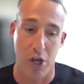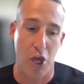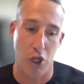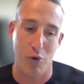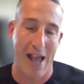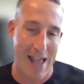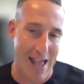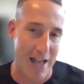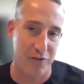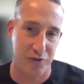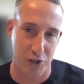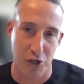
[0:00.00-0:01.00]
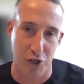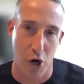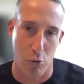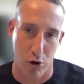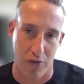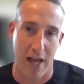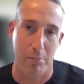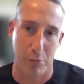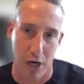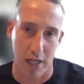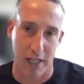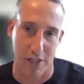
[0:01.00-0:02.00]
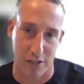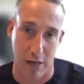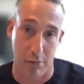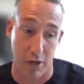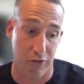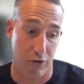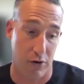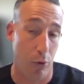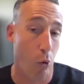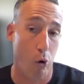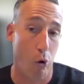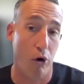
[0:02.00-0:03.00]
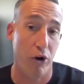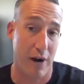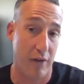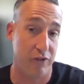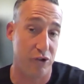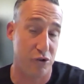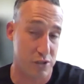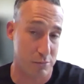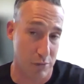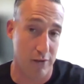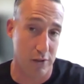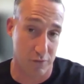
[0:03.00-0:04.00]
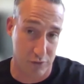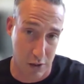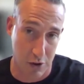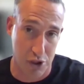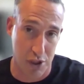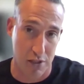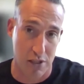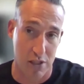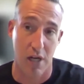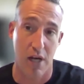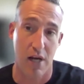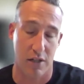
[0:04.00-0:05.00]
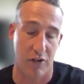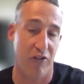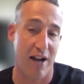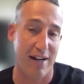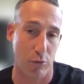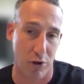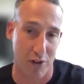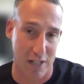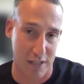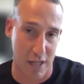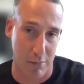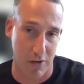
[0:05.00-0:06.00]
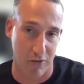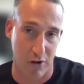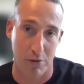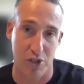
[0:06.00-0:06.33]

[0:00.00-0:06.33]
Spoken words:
you have to know where that money is coming from, or you have to do some level of diligence to find out where that's coming from.